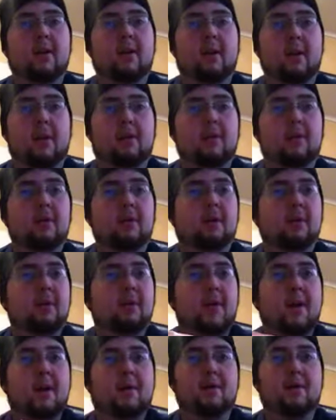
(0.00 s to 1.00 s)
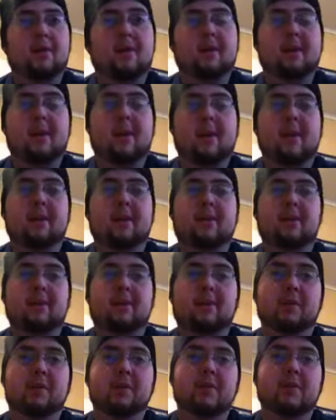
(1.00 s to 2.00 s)
And I'm going to come back with a tag.
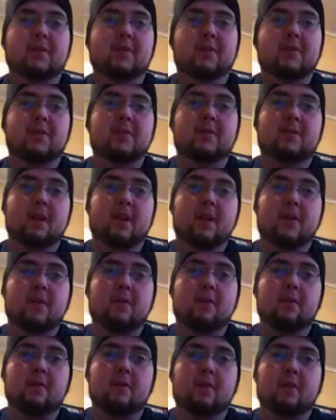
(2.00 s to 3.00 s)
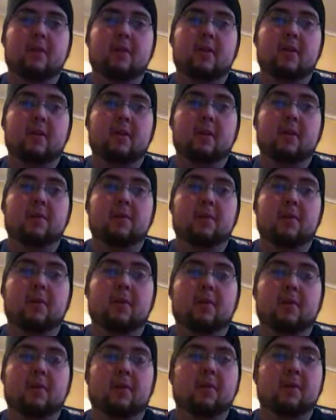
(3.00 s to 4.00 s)
So this is the January
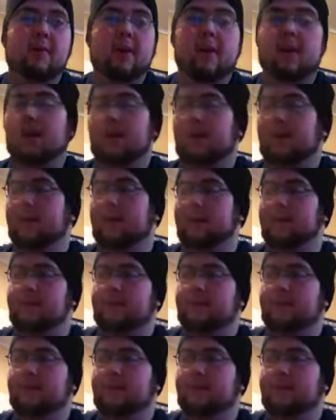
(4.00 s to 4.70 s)
2012 tag.